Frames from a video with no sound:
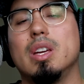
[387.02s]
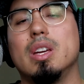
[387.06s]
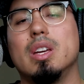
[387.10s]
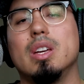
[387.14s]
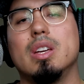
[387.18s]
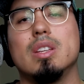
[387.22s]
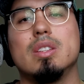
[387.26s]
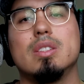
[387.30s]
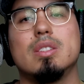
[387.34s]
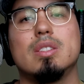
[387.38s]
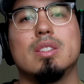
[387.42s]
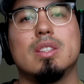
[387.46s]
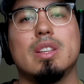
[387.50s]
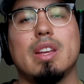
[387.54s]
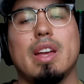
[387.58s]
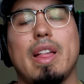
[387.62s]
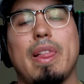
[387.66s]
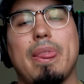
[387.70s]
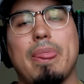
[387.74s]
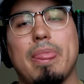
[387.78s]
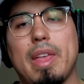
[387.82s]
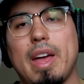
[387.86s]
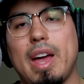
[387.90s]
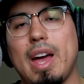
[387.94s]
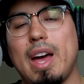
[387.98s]
is
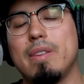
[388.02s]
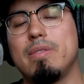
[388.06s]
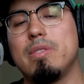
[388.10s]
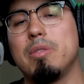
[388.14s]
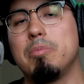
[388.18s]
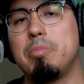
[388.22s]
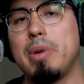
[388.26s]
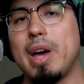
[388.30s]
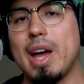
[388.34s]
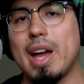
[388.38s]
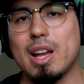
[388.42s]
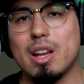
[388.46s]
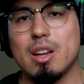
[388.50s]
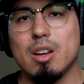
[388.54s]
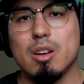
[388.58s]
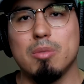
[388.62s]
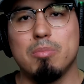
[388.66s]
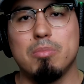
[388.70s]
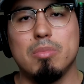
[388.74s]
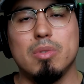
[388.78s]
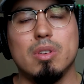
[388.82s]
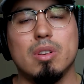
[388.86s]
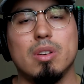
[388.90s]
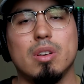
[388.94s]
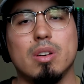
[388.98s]
have a
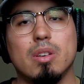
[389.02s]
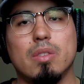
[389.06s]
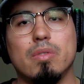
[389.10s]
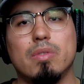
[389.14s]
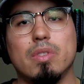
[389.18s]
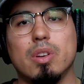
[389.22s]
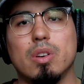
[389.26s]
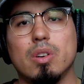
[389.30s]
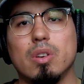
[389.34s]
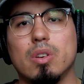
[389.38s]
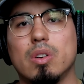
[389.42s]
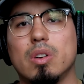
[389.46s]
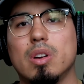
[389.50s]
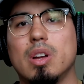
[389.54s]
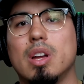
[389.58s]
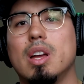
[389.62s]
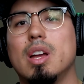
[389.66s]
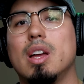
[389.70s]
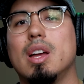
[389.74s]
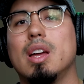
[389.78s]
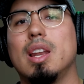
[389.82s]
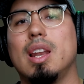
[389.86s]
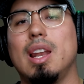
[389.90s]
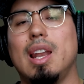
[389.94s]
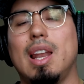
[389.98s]
backup of your
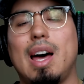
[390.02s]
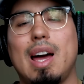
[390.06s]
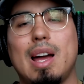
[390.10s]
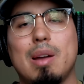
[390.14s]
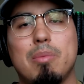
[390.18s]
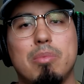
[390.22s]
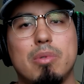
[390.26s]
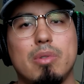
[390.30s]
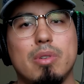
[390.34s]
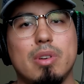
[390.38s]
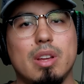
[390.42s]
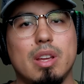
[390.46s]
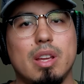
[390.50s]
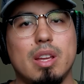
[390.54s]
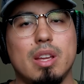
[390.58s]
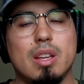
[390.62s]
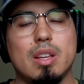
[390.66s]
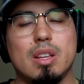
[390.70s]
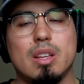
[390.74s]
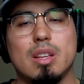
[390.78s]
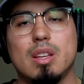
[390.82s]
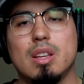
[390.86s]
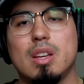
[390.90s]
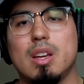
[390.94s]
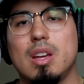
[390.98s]
library.
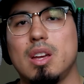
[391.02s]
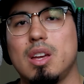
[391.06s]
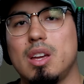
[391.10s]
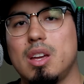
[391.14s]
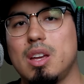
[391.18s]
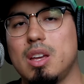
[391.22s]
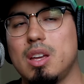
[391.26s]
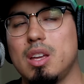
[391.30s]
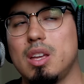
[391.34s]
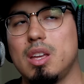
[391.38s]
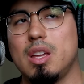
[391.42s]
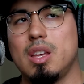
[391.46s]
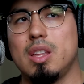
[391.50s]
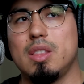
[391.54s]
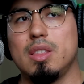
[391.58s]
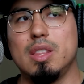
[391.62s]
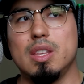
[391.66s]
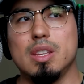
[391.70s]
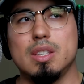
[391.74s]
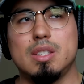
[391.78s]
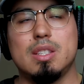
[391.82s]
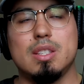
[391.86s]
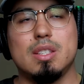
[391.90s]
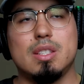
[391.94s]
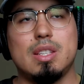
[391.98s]

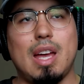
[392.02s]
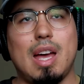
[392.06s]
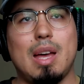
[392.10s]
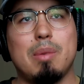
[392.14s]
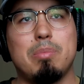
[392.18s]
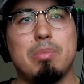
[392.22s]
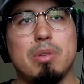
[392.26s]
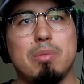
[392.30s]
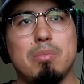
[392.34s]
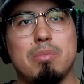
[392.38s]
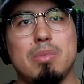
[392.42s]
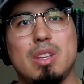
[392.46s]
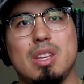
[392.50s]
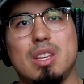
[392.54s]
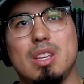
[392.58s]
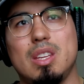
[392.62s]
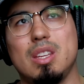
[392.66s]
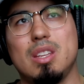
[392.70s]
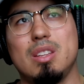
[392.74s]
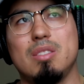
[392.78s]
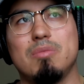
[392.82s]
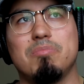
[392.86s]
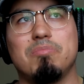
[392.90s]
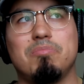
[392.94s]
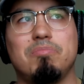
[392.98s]
This has happened to
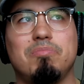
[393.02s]
me,